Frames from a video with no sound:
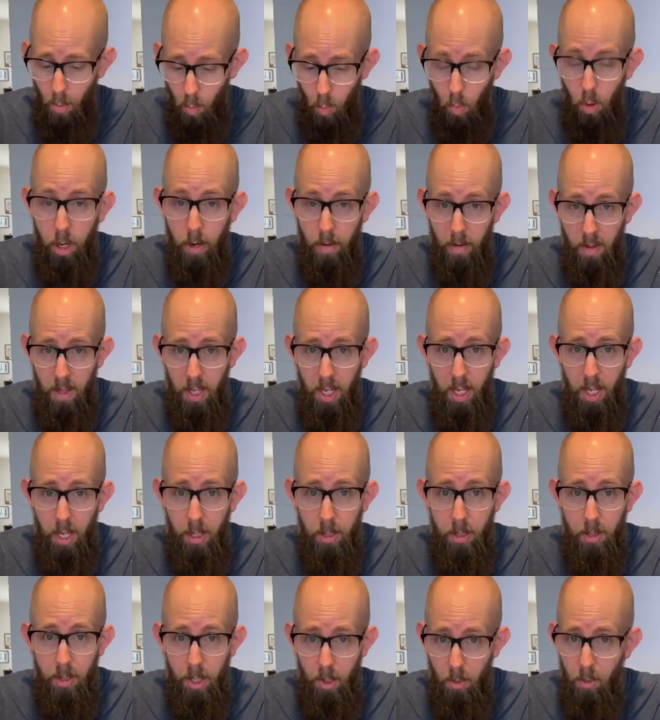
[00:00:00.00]
one of
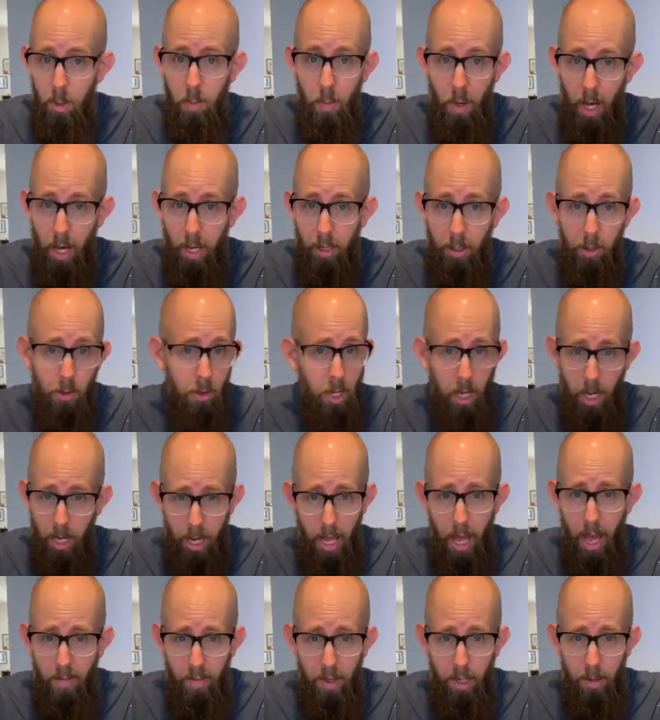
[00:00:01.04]
these. This one's mine, you
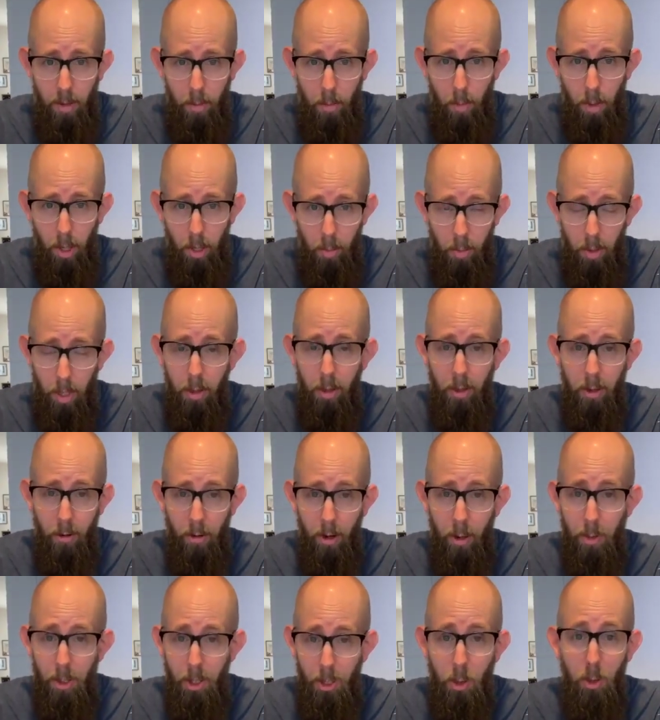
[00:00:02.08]
can't have it, but Beadle
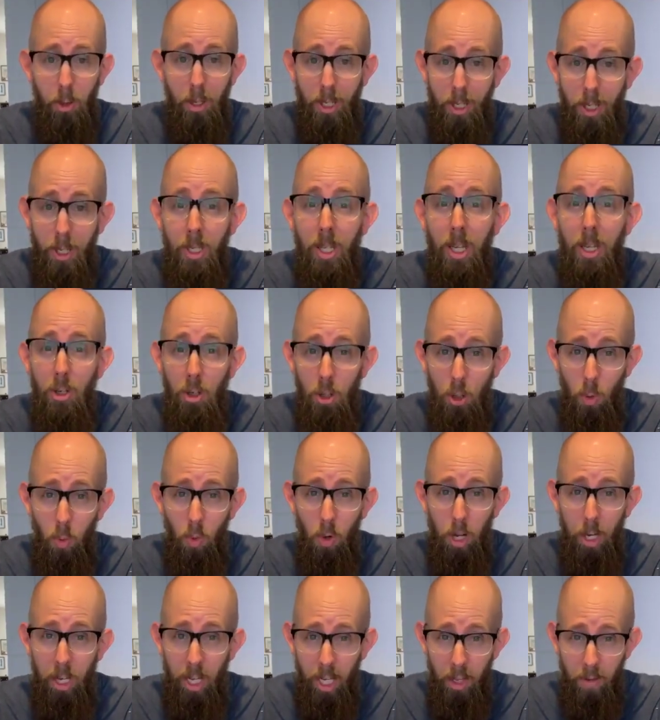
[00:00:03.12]
and Grimm's is going to send you
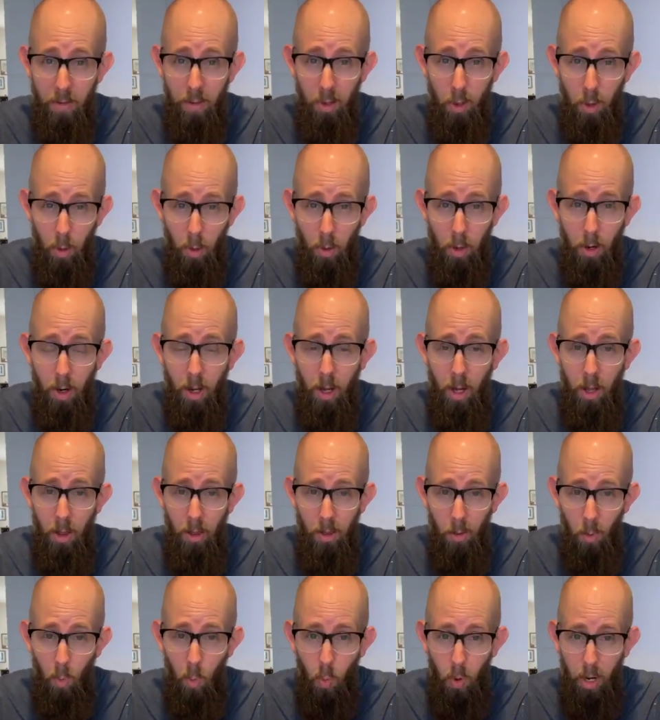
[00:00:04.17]
one if you're
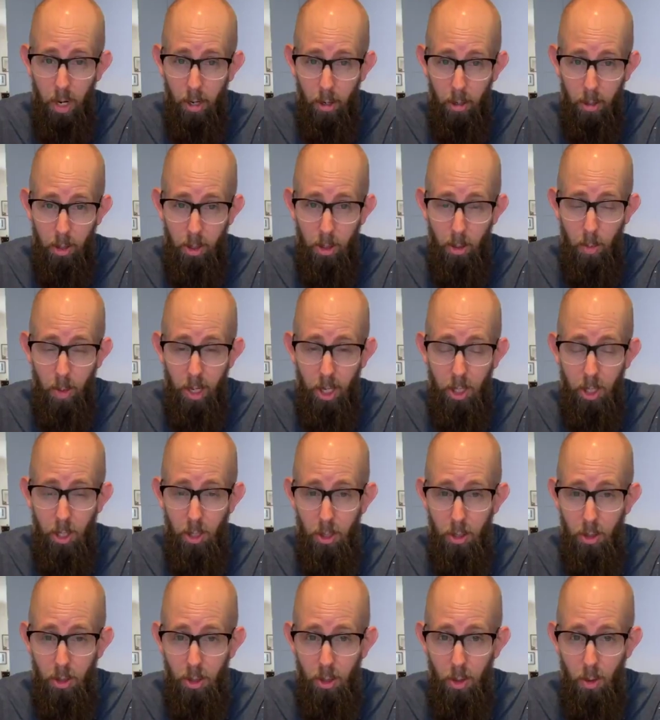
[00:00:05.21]
the winner. So make
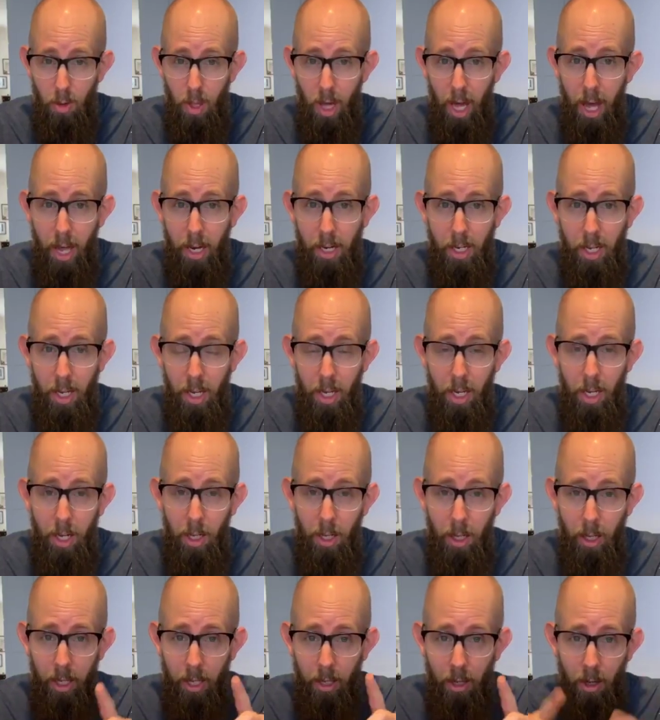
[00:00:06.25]
sure you do that.
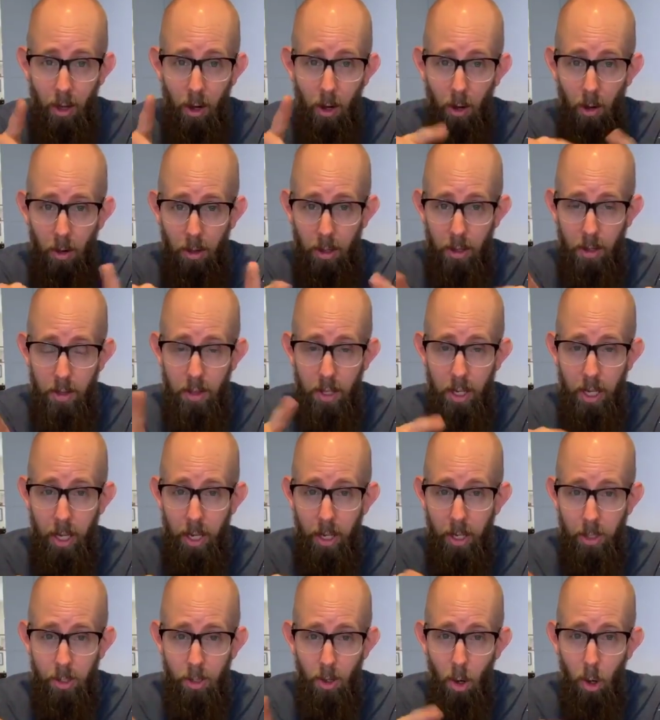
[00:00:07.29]
Click all the
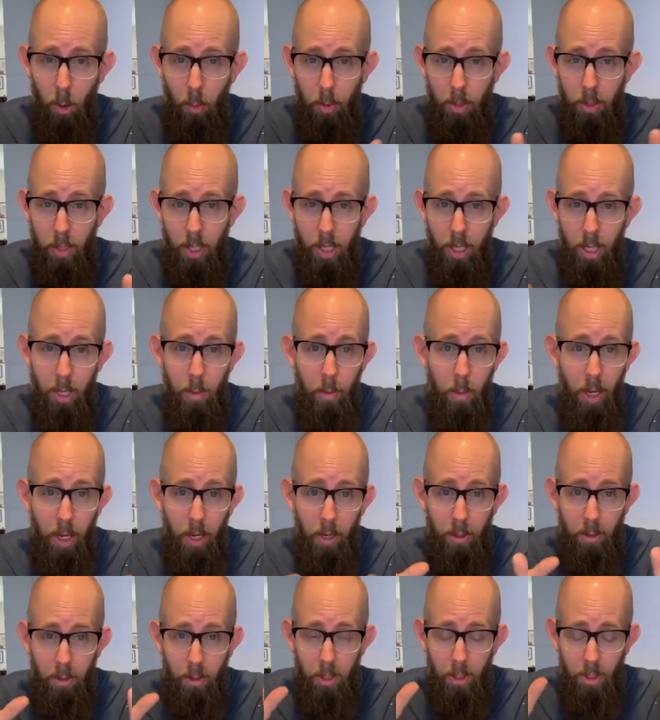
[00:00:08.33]
things, open the
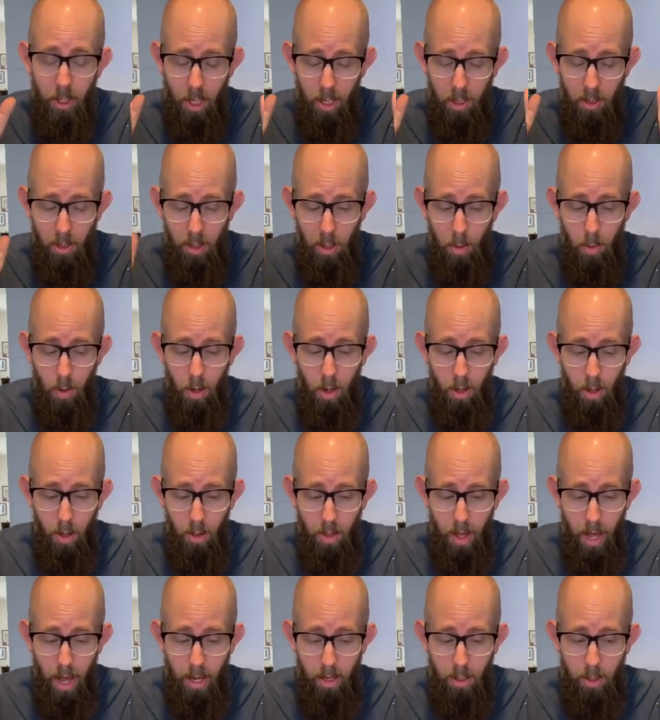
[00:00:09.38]
emails, and do all
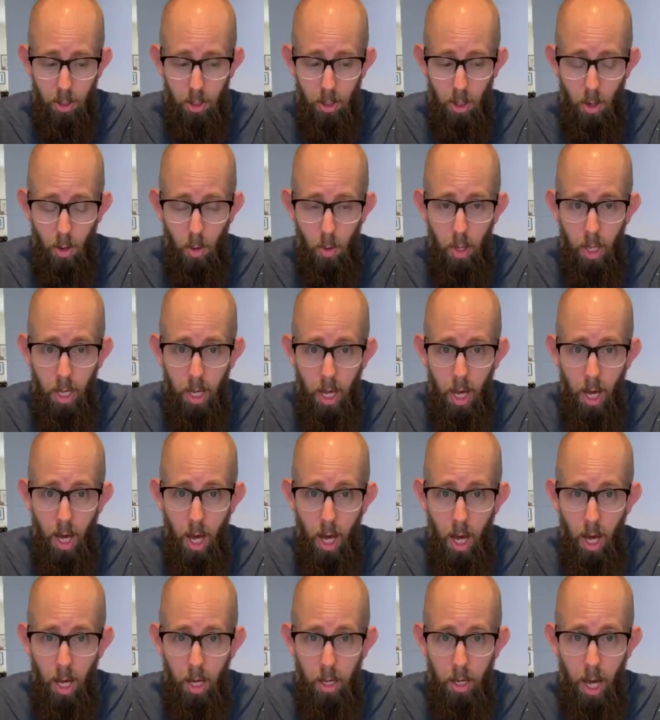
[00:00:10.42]
of that. So
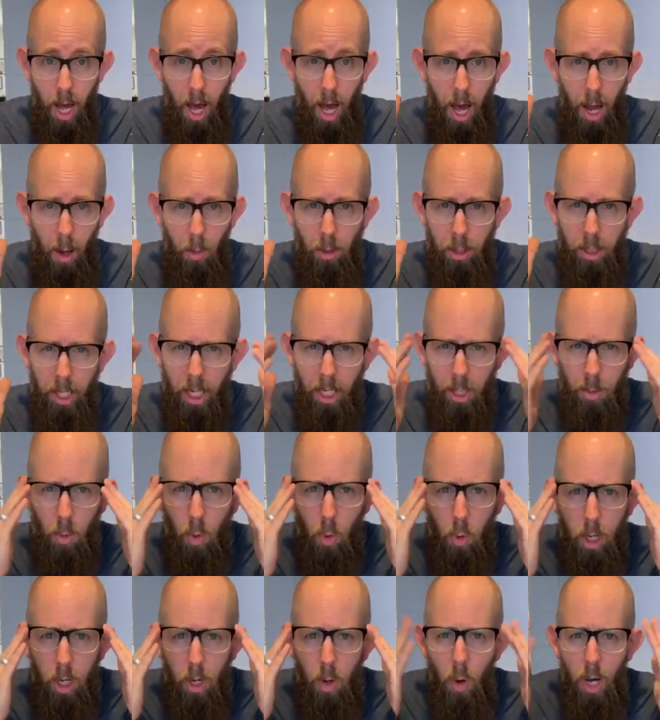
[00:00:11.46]
I will take
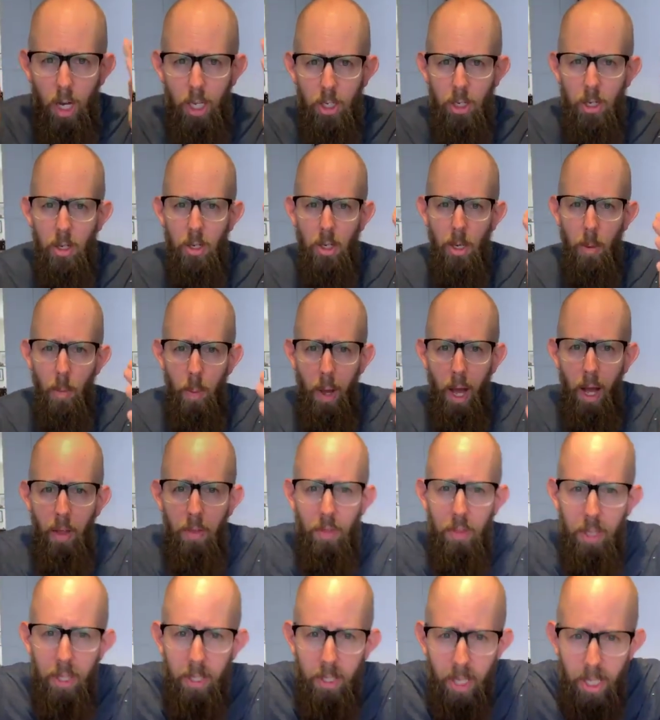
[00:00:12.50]
some quick questions
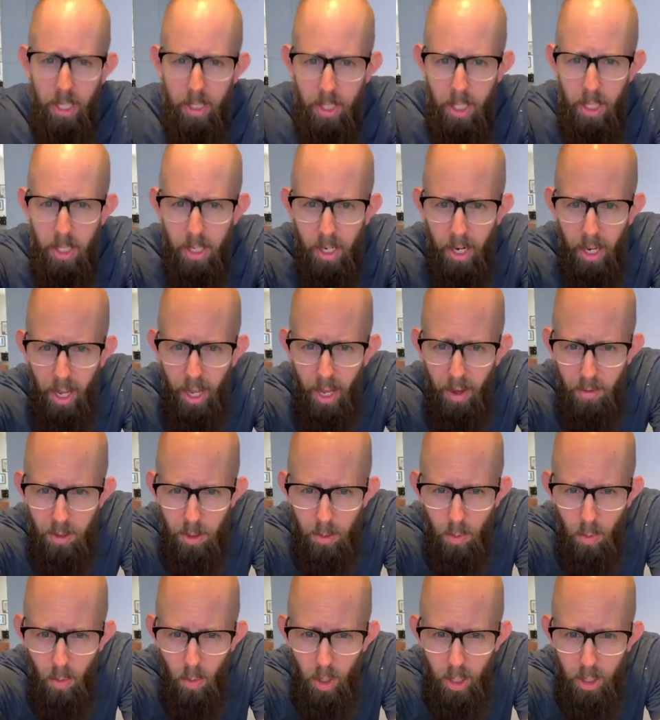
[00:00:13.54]
about this. I see that I
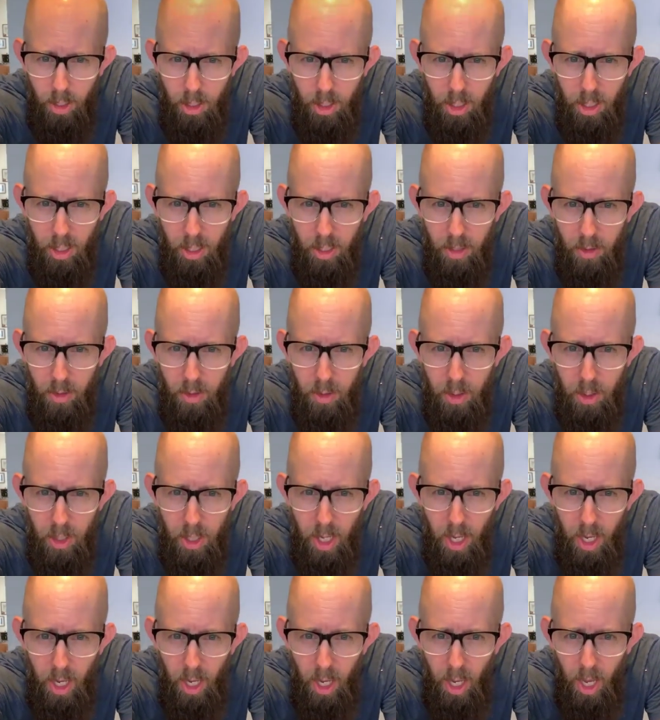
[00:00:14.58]
have some
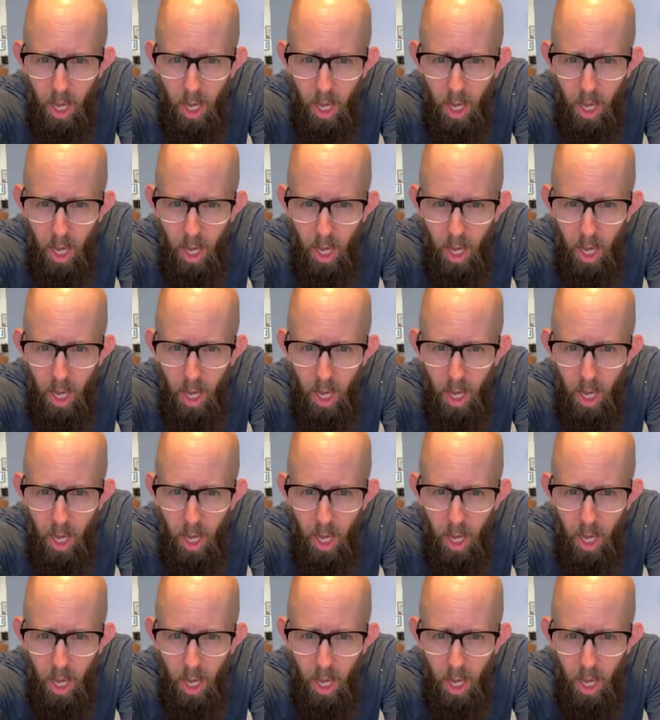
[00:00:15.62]
questions.